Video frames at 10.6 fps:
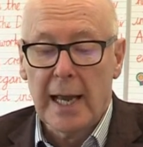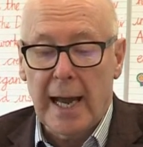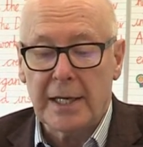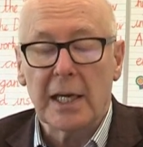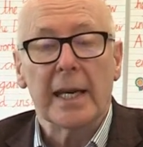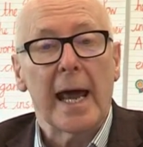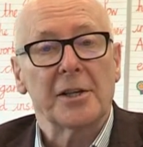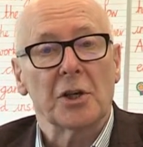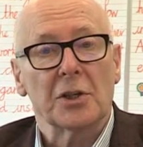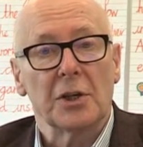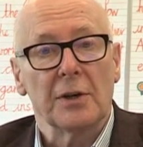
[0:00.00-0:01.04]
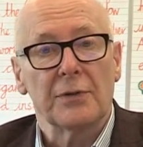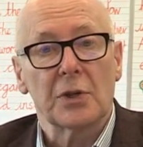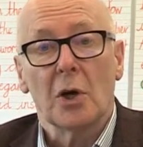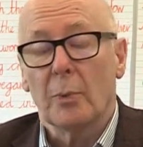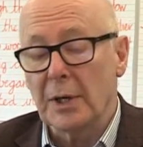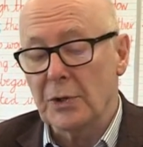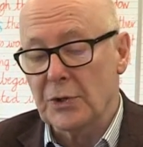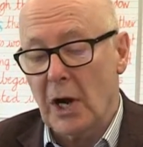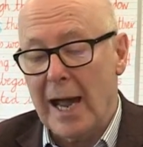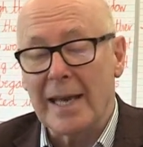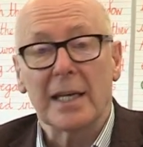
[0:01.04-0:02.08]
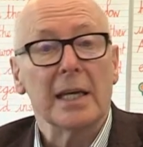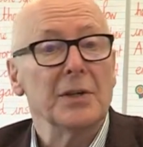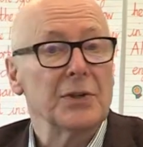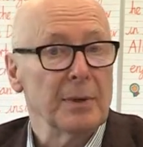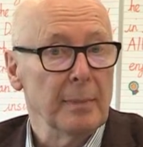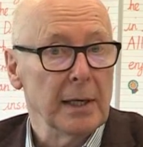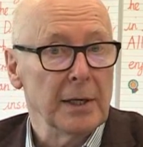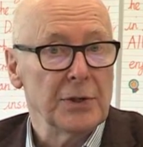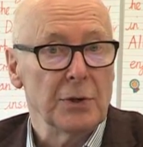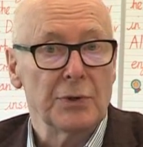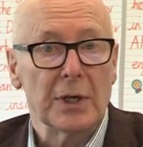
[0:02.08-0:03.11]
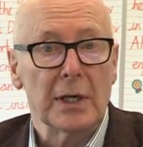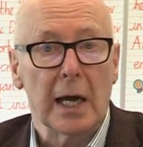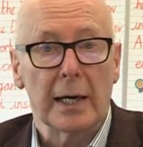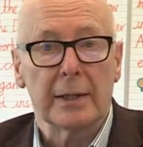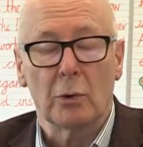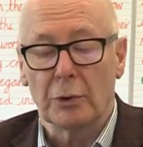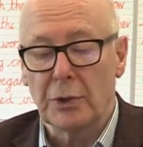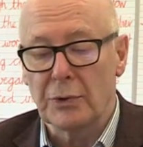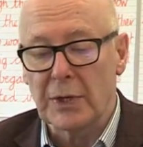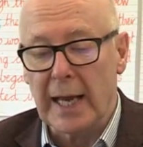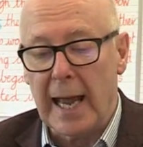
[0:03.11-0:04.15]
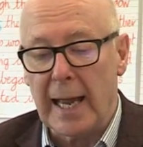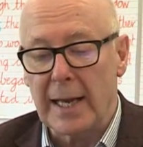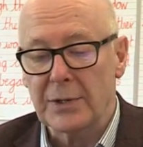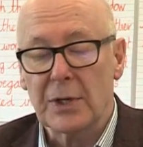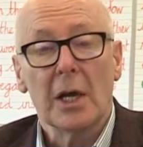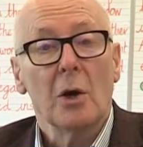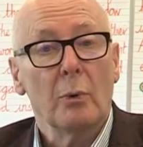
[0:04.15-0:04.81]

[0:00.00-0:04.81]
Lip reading: Adding in adjectives, we can start adding in similes using like or using as.